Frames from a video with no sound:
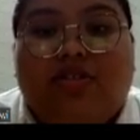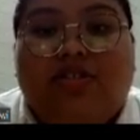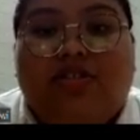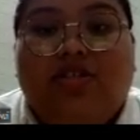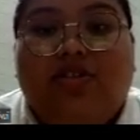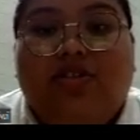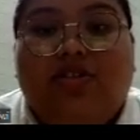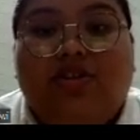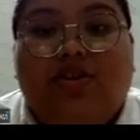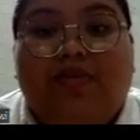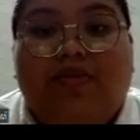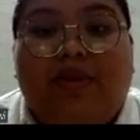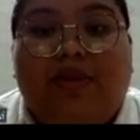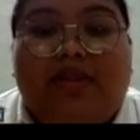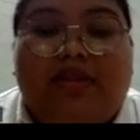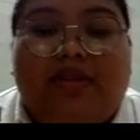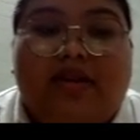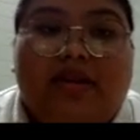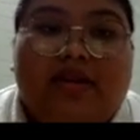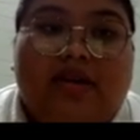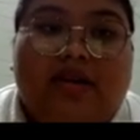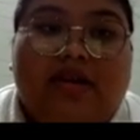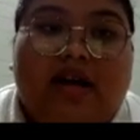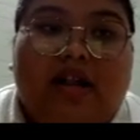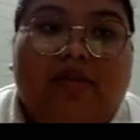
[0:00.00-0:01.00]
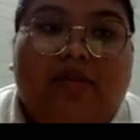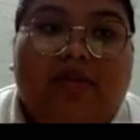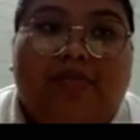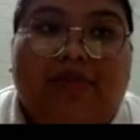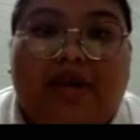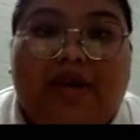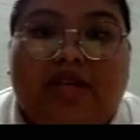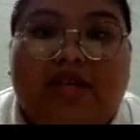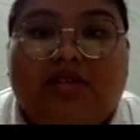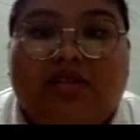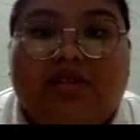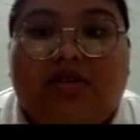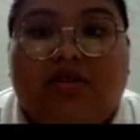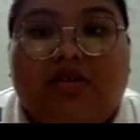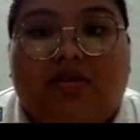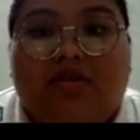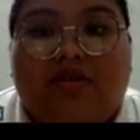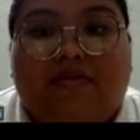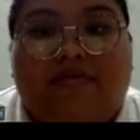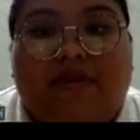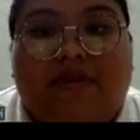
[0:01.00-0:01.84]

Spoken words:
the new material based on the